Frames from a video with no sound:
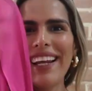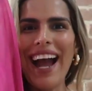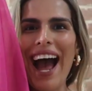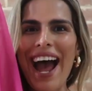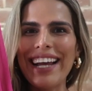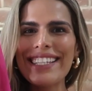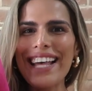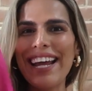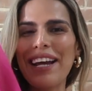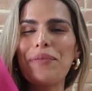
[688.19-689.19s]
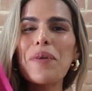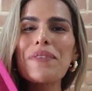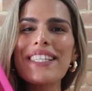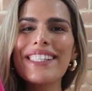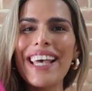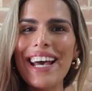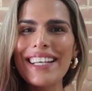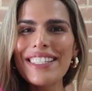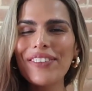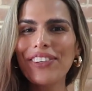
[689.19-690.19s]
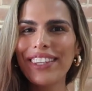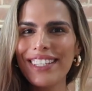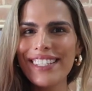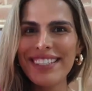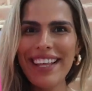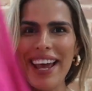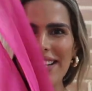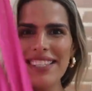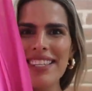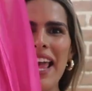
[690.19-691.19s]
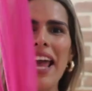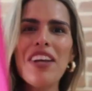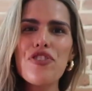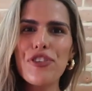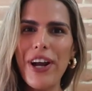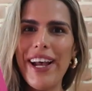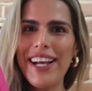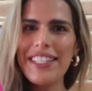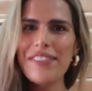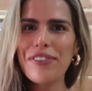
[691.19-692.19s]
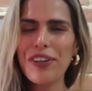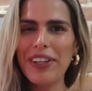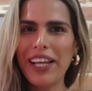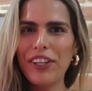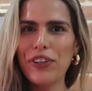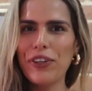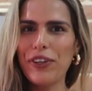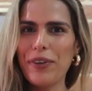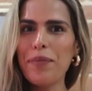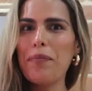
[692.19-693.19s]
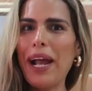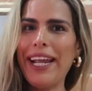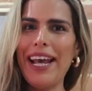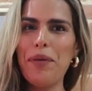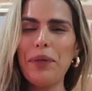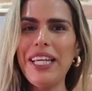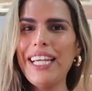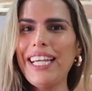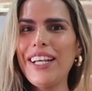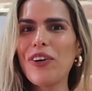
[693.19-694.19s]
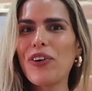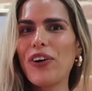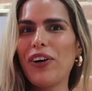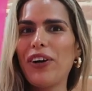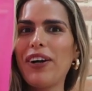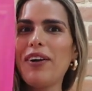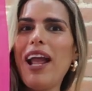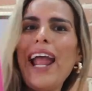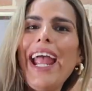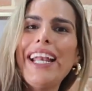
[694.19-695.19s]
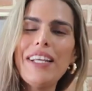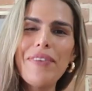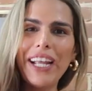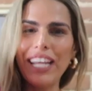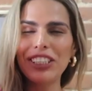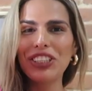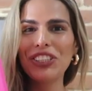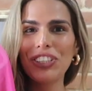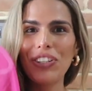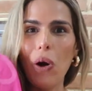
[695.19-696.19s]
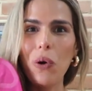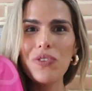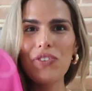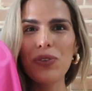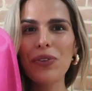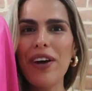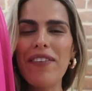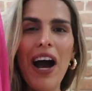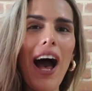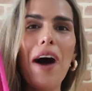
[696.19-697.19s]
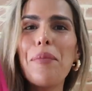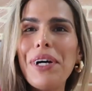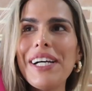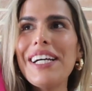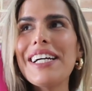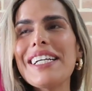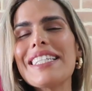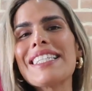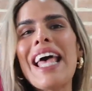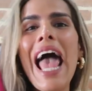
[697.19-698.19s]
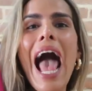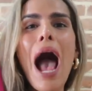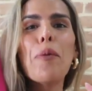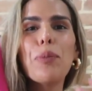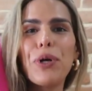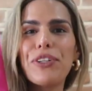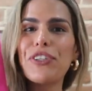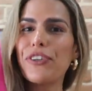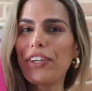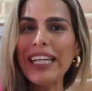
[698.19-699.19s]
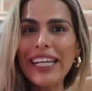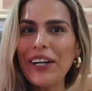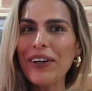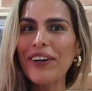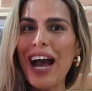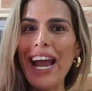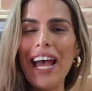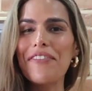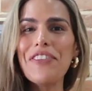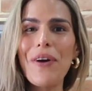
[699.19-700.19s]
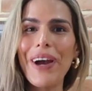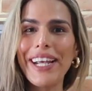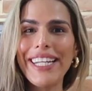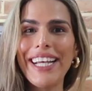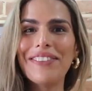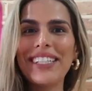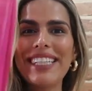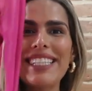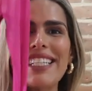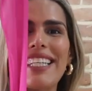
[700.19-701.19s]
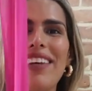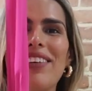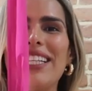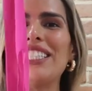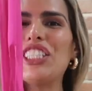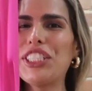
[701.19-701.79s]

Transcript: Guys, I am obsessed with this next dress for like your Miami or any vacation you go to, the Bahamas, Puerto Rico. I have no idea, but this is giving